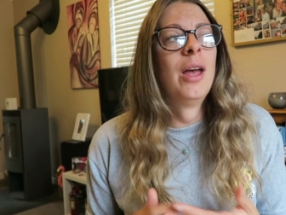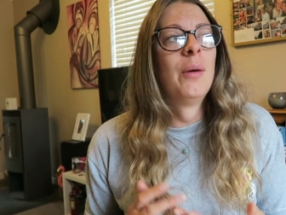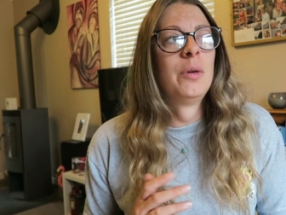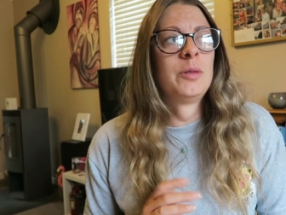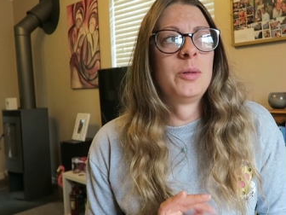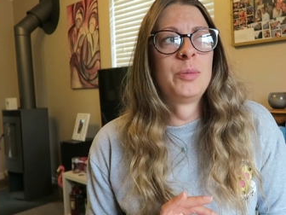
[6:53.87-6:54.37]

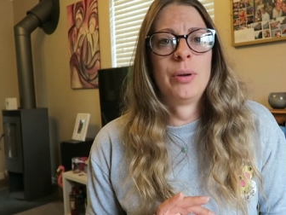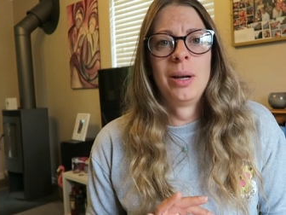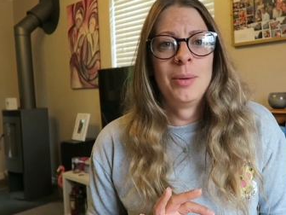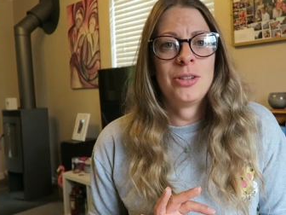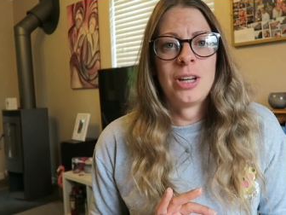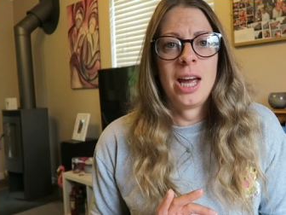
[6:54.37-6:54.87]
which means pretty
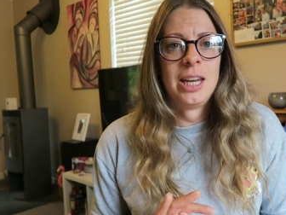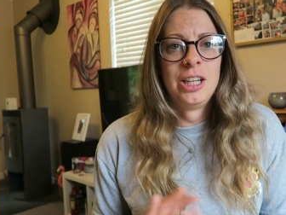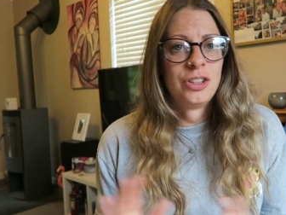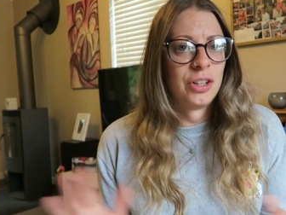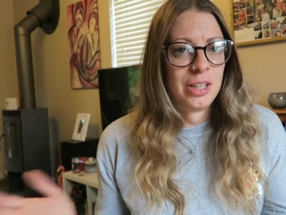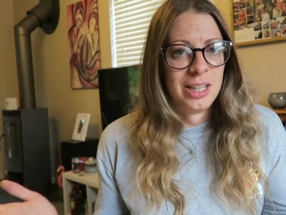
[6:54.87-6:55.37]
much any
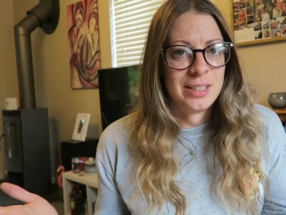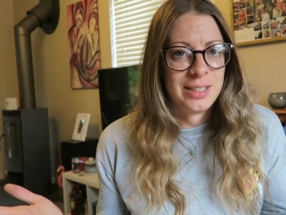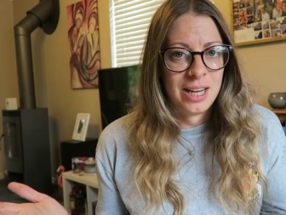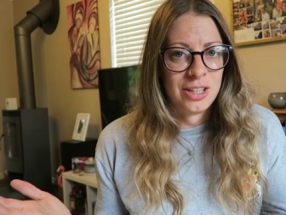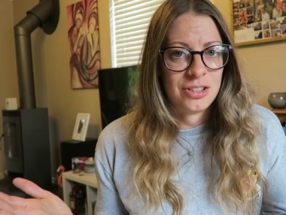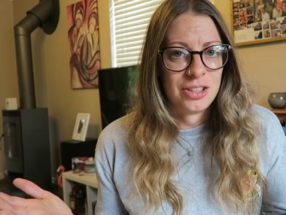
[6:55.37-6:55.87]
Chinese
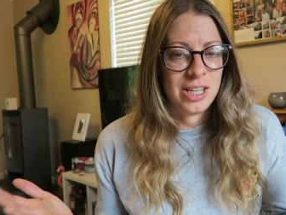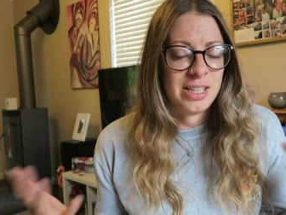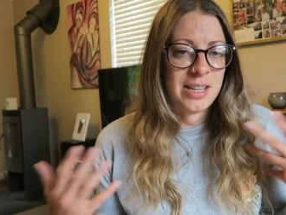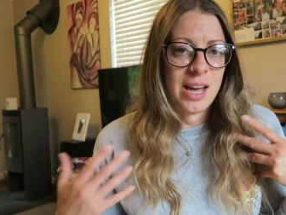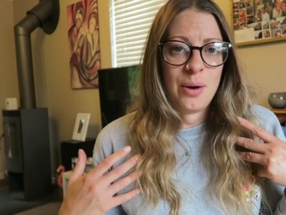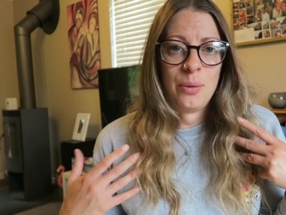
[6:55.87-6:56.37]
dish
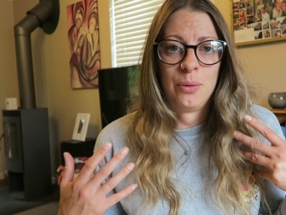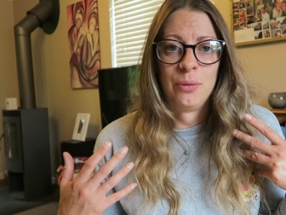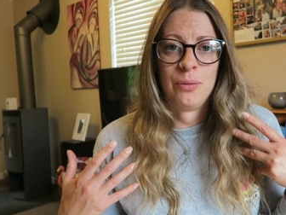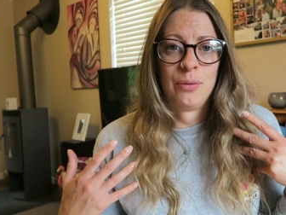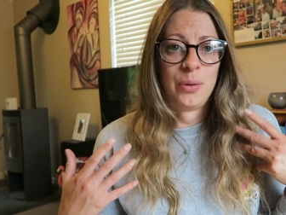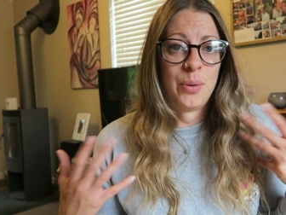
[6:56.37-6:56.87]
is out
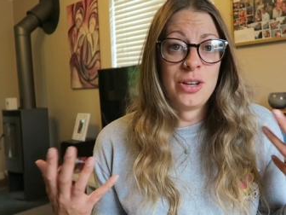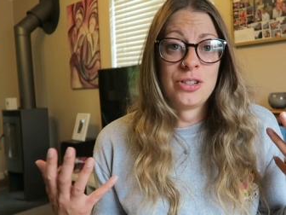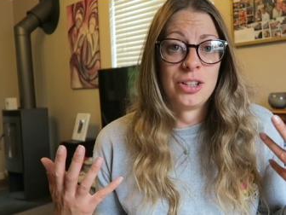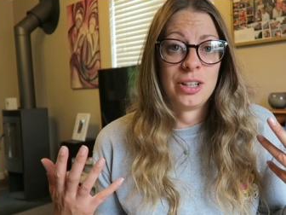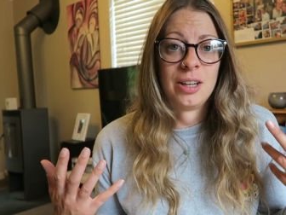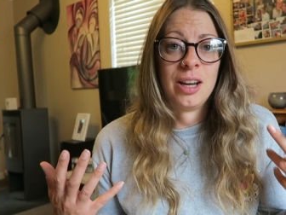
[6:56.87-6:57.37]
of the
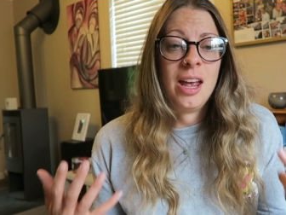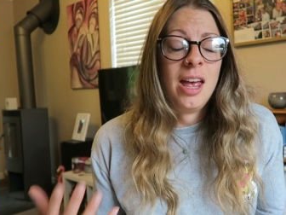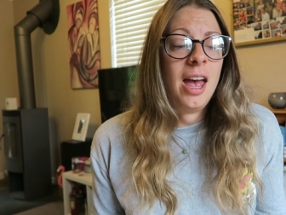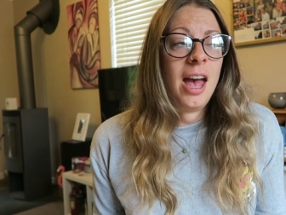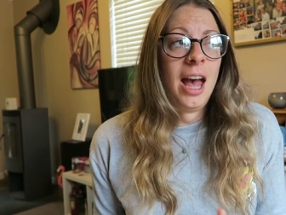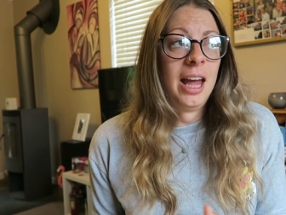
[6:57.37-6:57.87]
question.
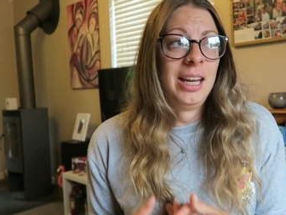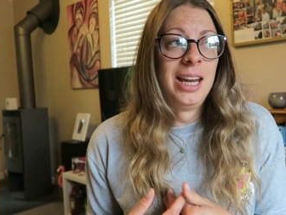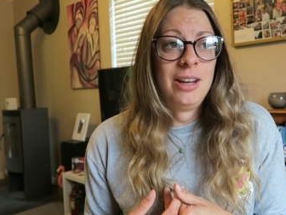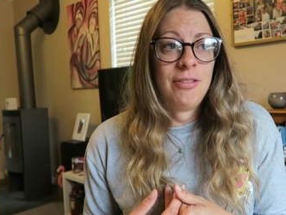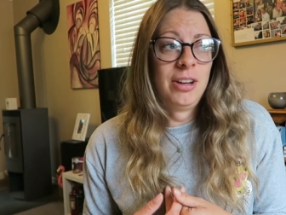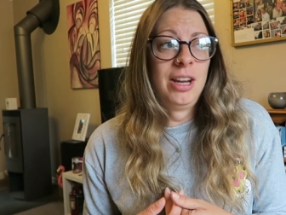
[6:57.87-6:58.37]
And
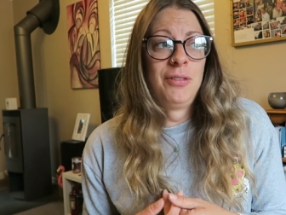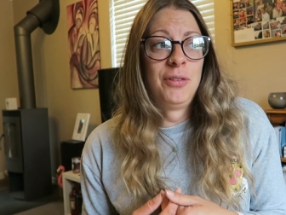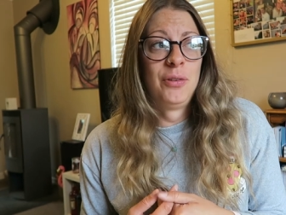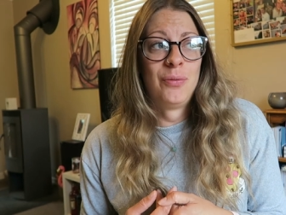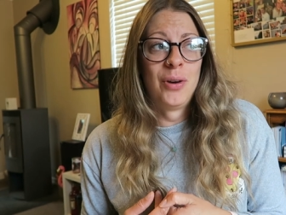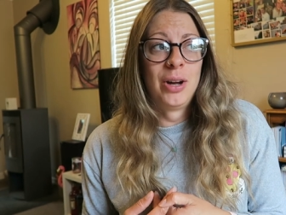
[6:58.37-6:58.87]
even if
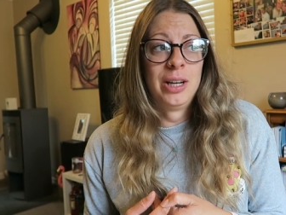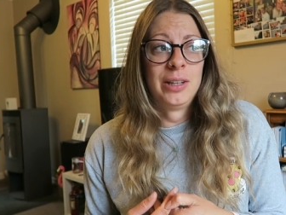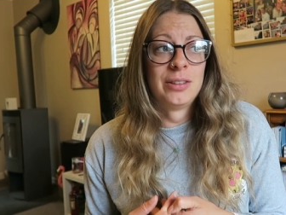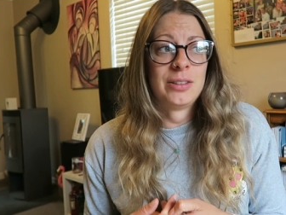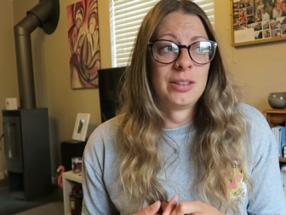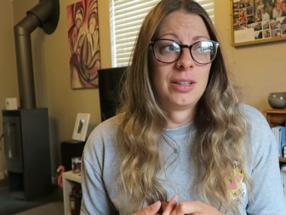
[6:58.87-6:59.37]
you
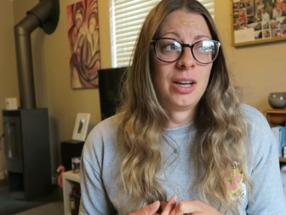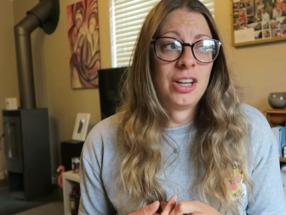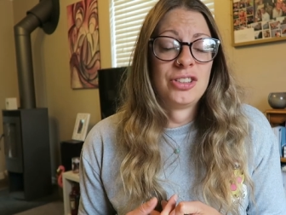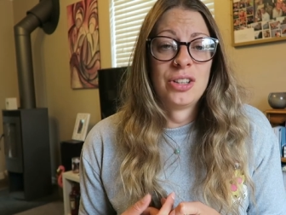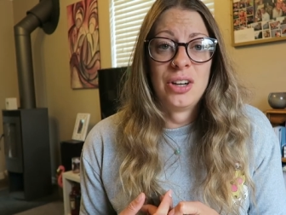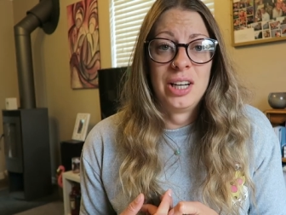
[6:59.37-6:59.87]
find a
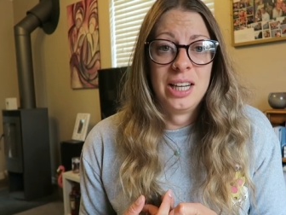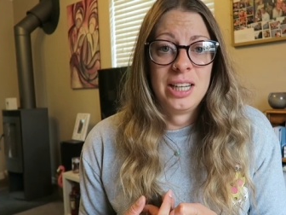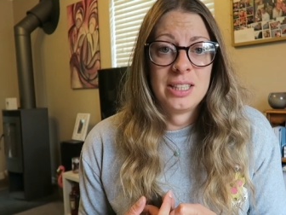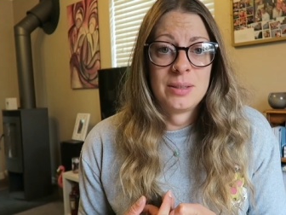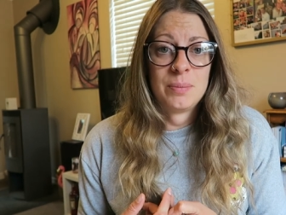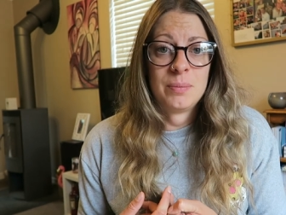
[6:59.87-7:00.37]

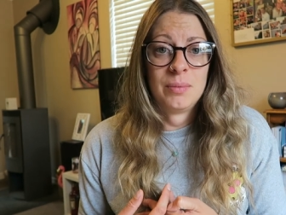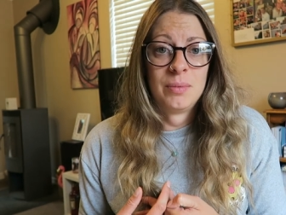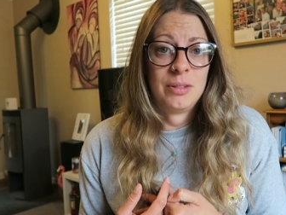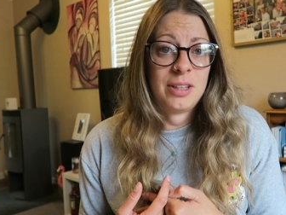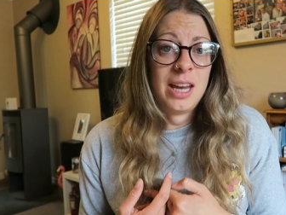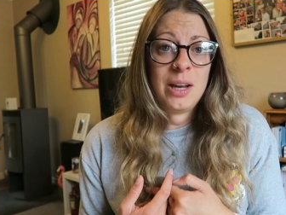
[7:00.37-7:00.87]
Chinese
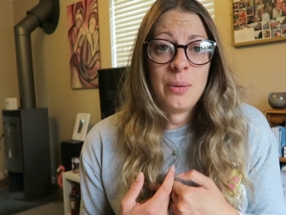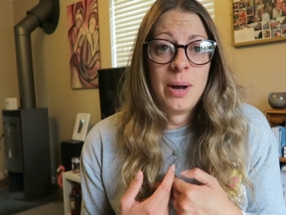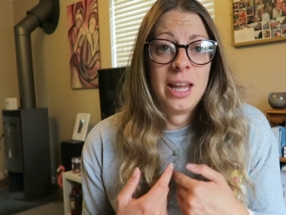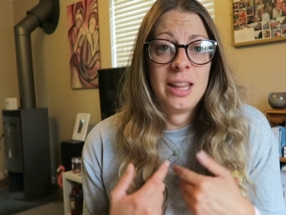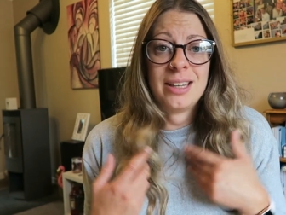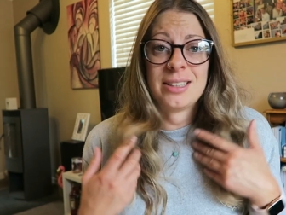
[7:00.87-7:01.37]

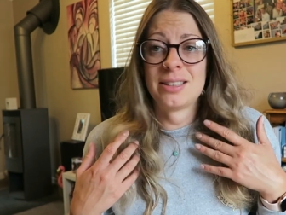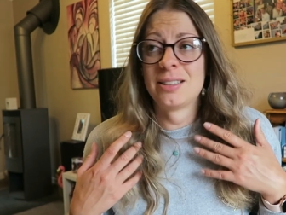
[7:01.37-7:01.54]
takeaway that's